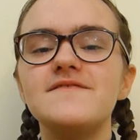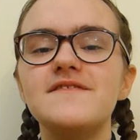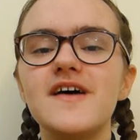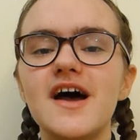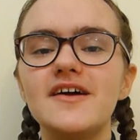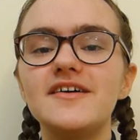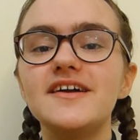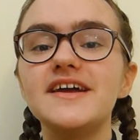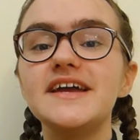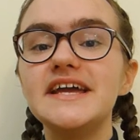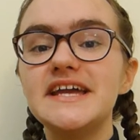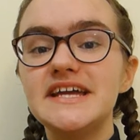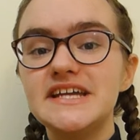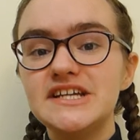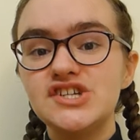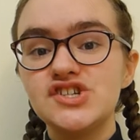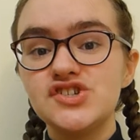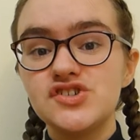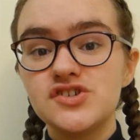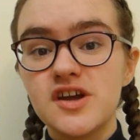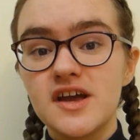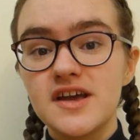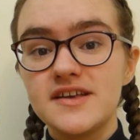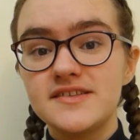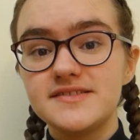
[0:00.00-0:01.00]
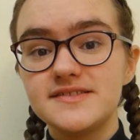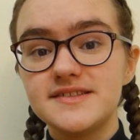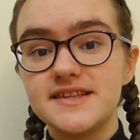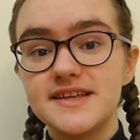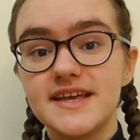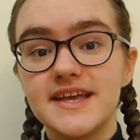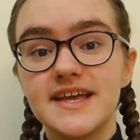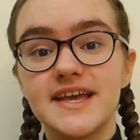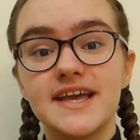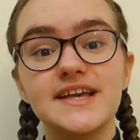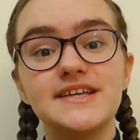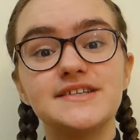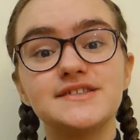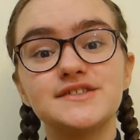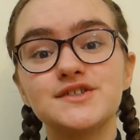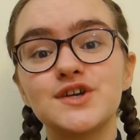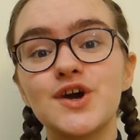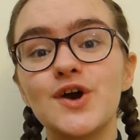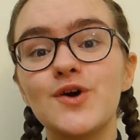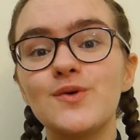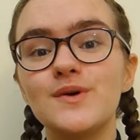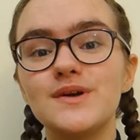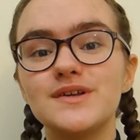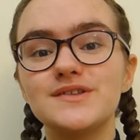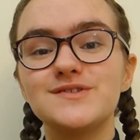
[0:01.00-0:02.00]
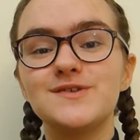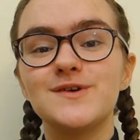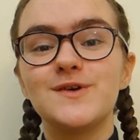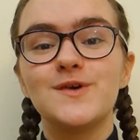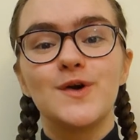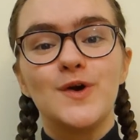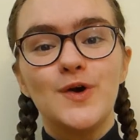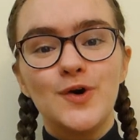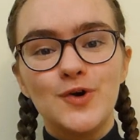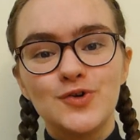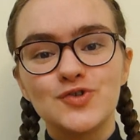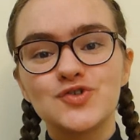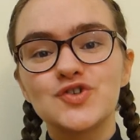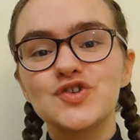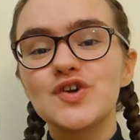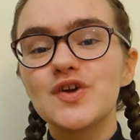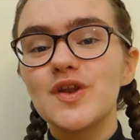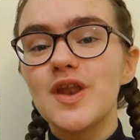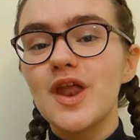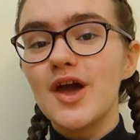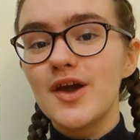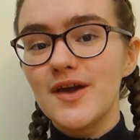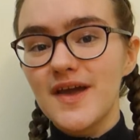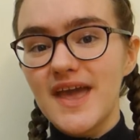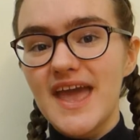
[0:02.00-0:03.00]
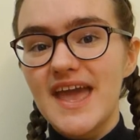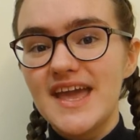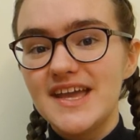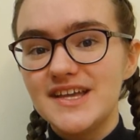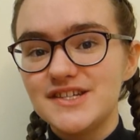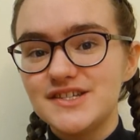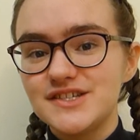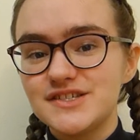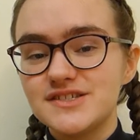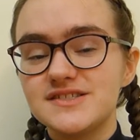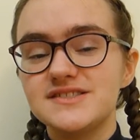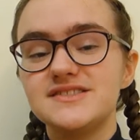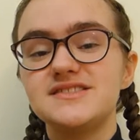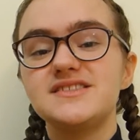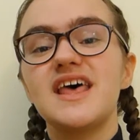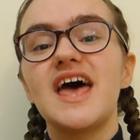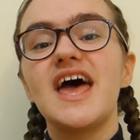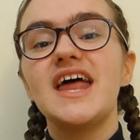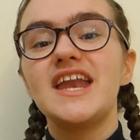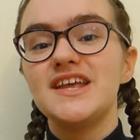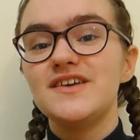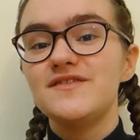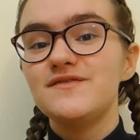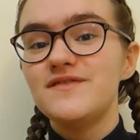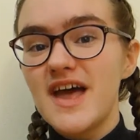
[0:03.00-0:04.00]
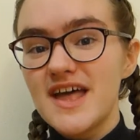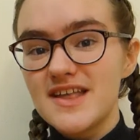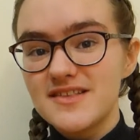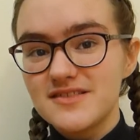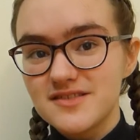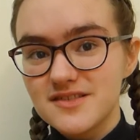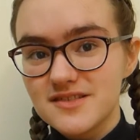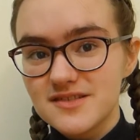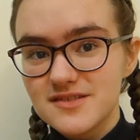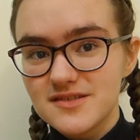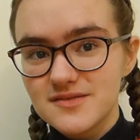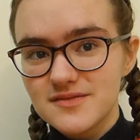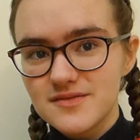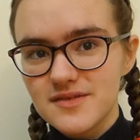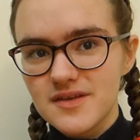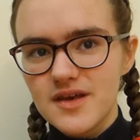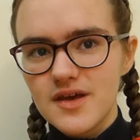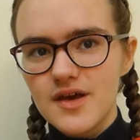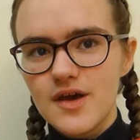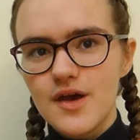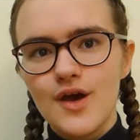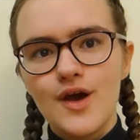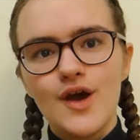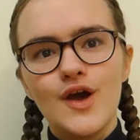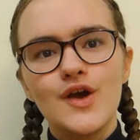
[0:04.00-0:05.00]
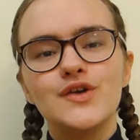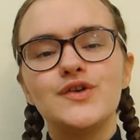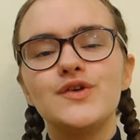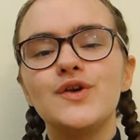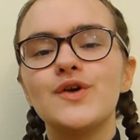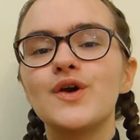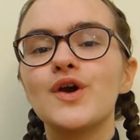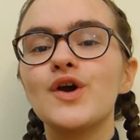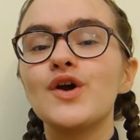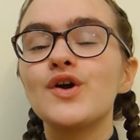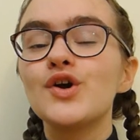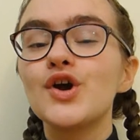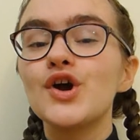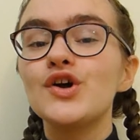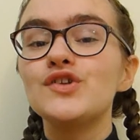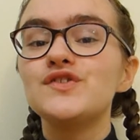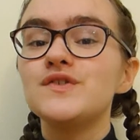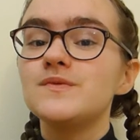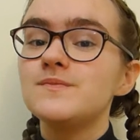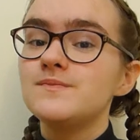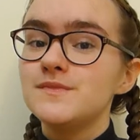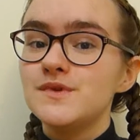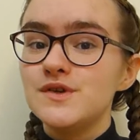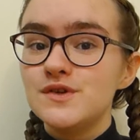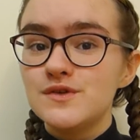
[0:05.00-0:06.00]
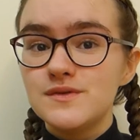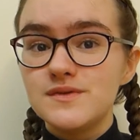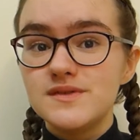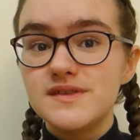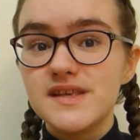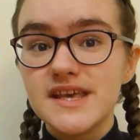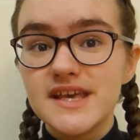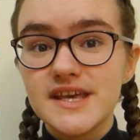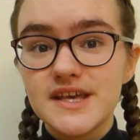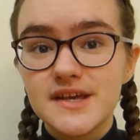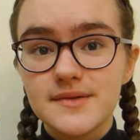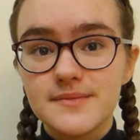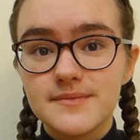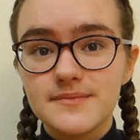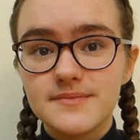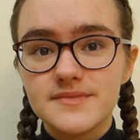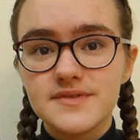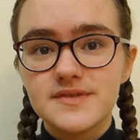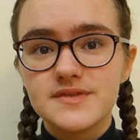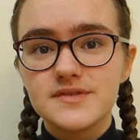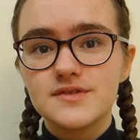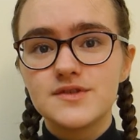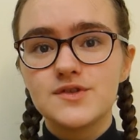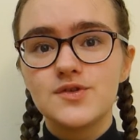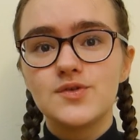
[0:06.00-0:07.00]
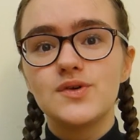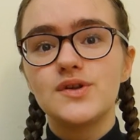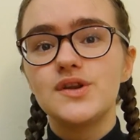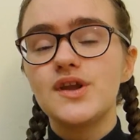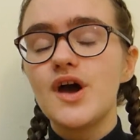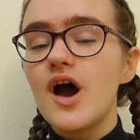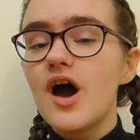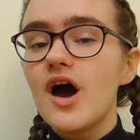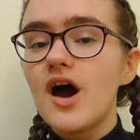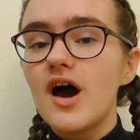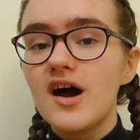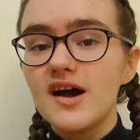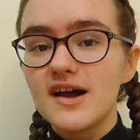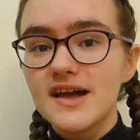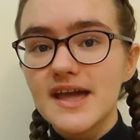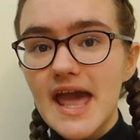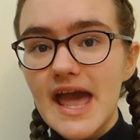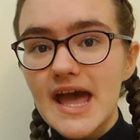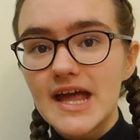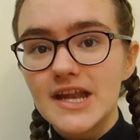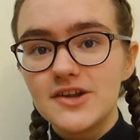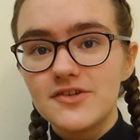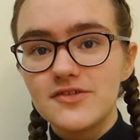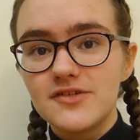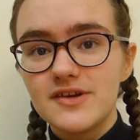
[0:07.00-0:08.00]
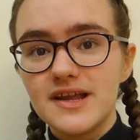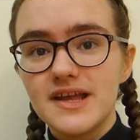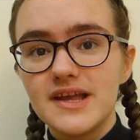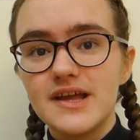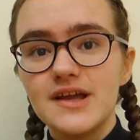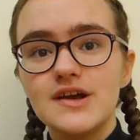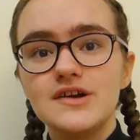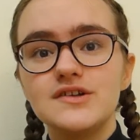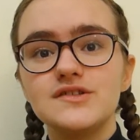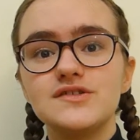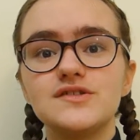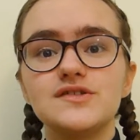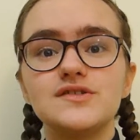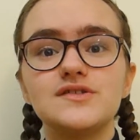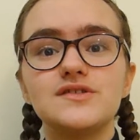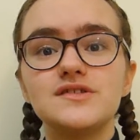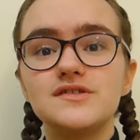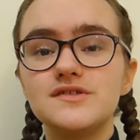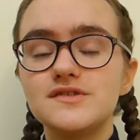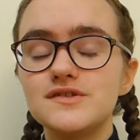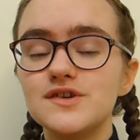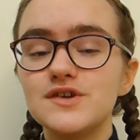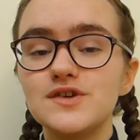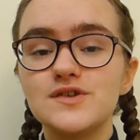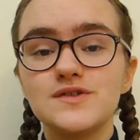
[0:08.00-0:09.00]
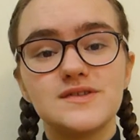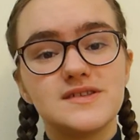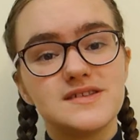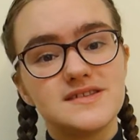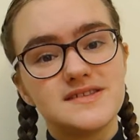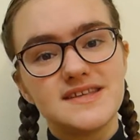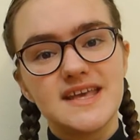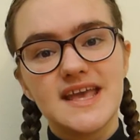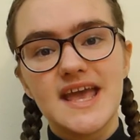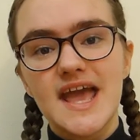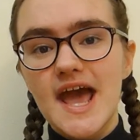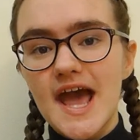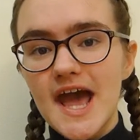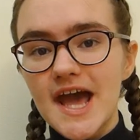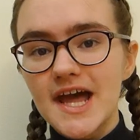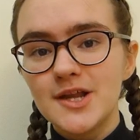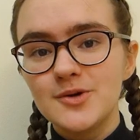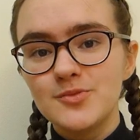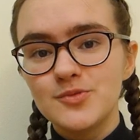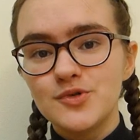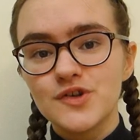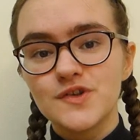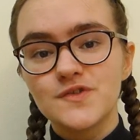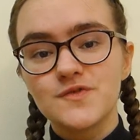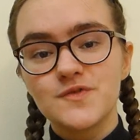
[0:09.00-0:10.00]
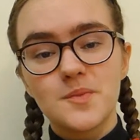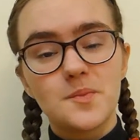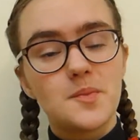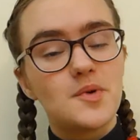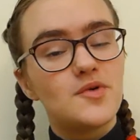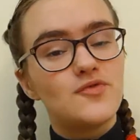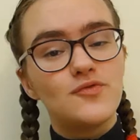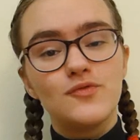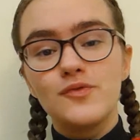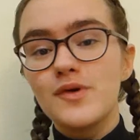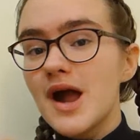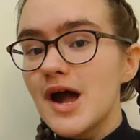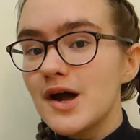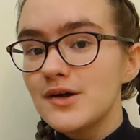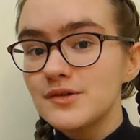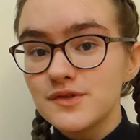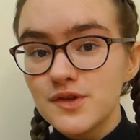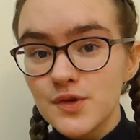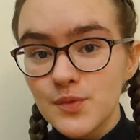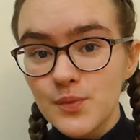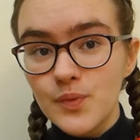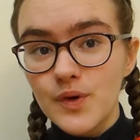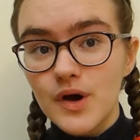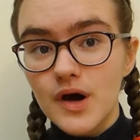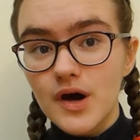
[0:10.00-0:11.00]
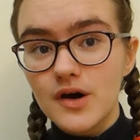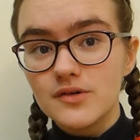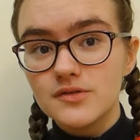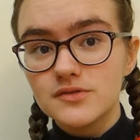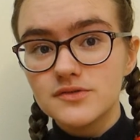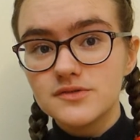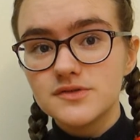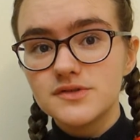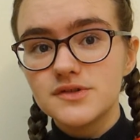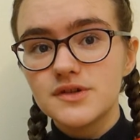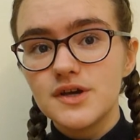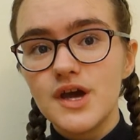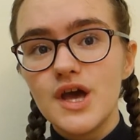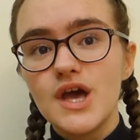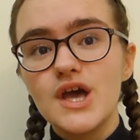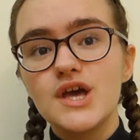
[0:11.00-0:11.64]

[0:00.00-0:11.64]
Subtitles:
Very interesting is going to cultural locations and events. You can go to museums, to an art gallery, to the zoo to see animals from around the world.